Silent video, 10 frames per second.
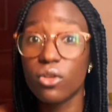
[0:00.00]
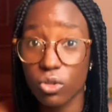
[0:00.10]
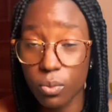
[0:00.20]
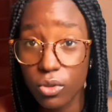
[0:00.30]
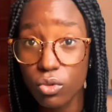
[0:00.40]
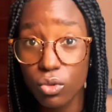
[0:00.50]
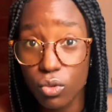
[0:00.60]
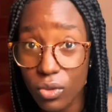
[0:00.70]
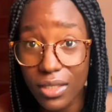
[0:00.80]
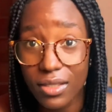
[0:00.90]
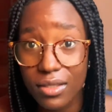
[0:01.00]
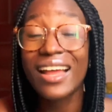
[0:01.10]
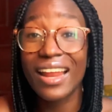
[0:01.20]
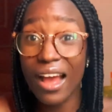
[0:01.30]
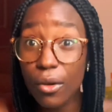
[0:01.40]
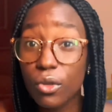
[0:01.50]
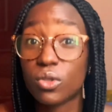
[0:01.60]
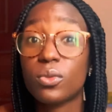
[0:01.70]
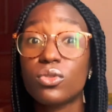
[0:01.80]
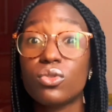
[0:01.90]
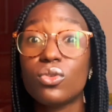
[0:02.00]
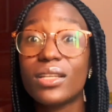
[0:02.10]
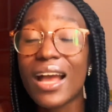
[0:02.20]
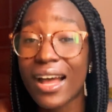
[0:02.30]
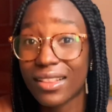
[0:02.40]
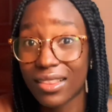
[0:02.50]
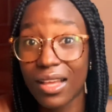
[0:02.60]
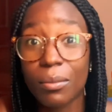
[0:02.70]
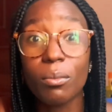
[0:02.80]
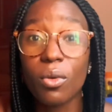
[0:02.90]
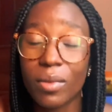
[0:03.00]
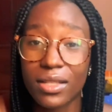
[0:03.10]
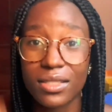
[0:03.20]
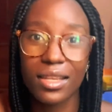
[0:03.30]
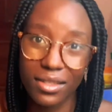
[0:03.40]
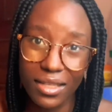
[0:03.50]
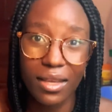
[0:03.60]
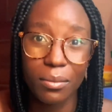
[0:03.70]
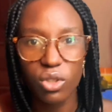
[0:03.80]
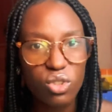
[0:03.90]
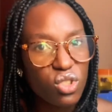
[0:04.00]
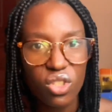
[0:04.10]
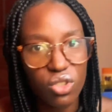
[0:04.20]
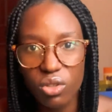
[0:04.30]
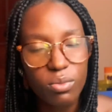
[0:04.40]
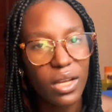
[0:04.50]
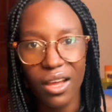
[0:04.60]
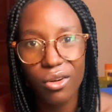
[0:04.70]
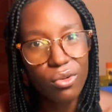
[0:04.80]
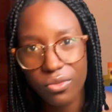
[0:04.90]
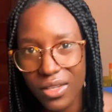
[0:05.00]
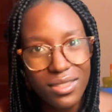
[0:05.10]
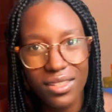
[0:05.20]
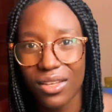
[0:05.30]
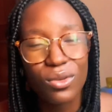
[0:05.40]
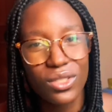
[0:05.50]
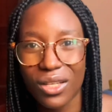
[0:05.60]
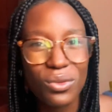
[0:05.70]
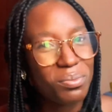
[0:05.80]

you're supposed to do it, and how you're supposed to do it at that moment in time. Don't jump and run faster than your shadows.